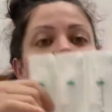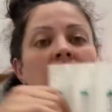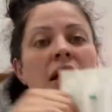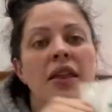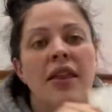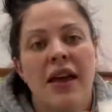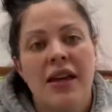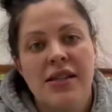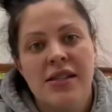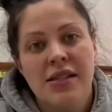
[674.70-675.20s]

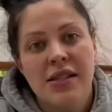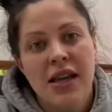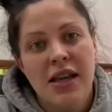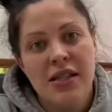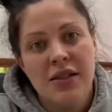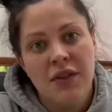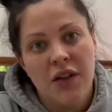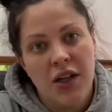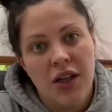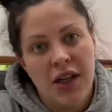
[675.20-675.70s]
This
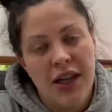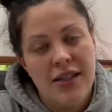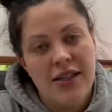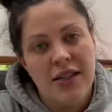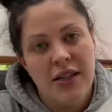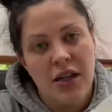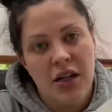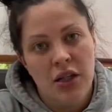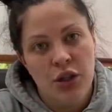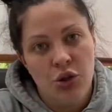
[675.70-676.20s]
is for
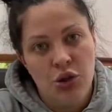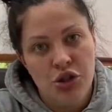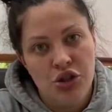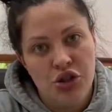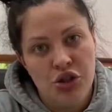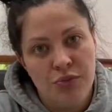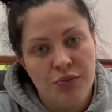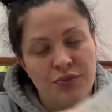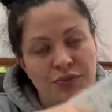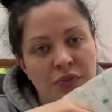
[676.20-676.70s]
collecting
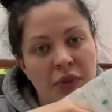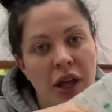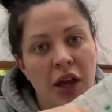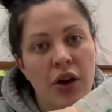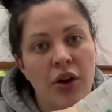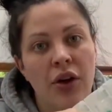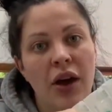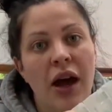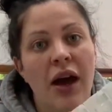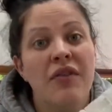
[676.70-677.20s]
colostrum.
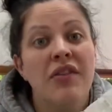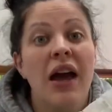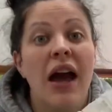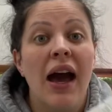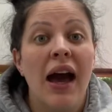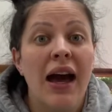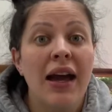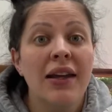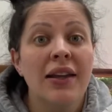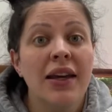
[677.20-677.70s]
Now, I've got a
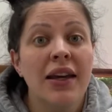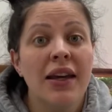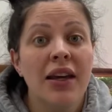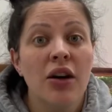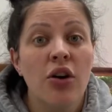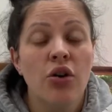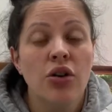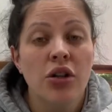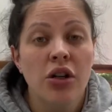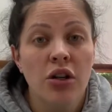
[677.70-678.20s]
highlight
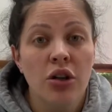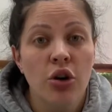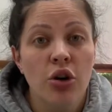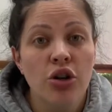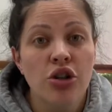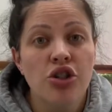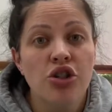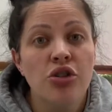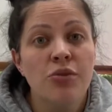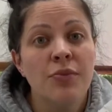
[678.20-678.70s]
on
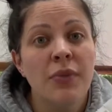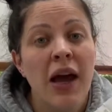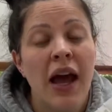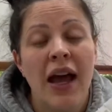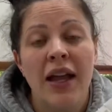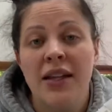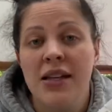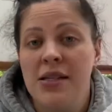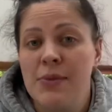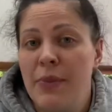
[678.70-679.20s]
colostrum
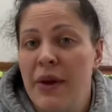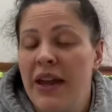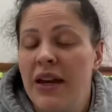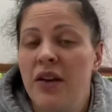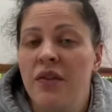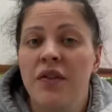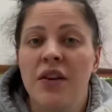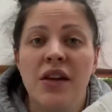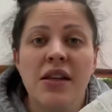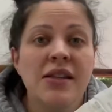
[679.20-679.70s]
and its
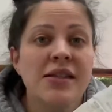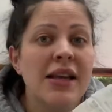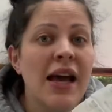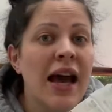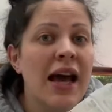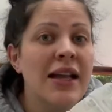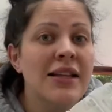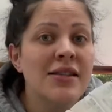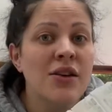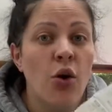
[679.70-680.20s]
benefits,
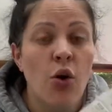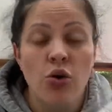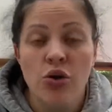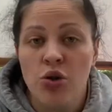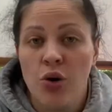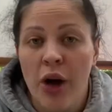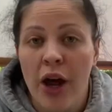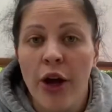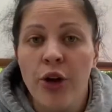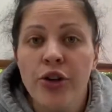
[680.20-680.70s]
and
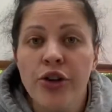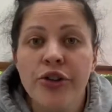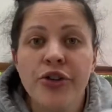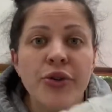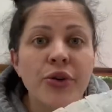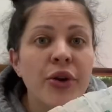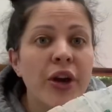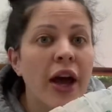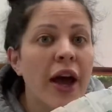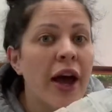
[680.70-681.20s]
also how you
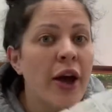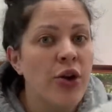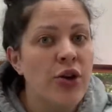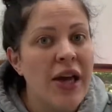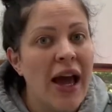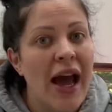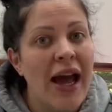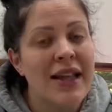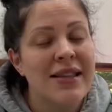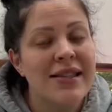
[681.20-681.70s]
do it, how you
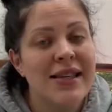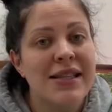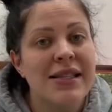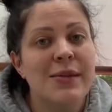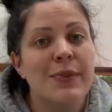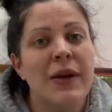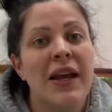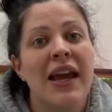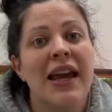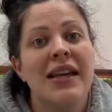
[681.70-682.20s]
hand
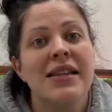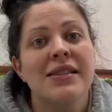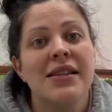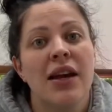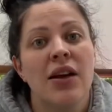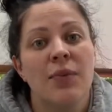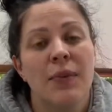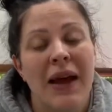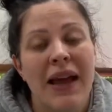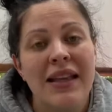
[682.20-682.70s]
express,
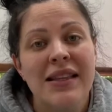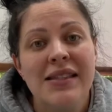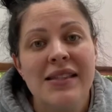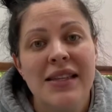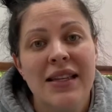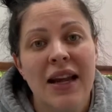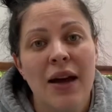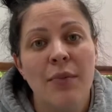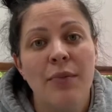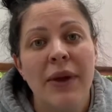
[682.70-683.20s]
and my
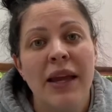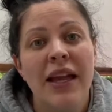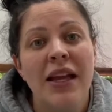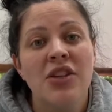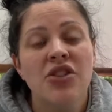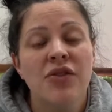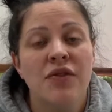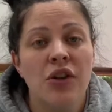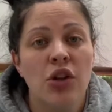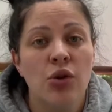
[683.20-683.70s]
Instagram
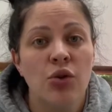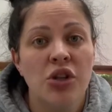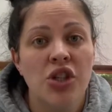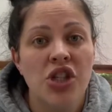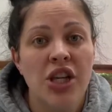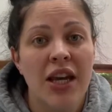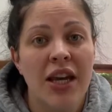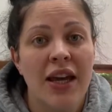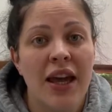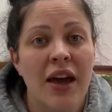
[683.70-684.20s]
page if you go and
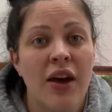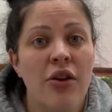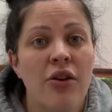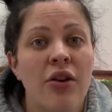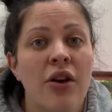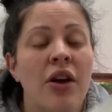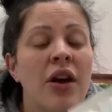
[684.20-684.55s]
check out.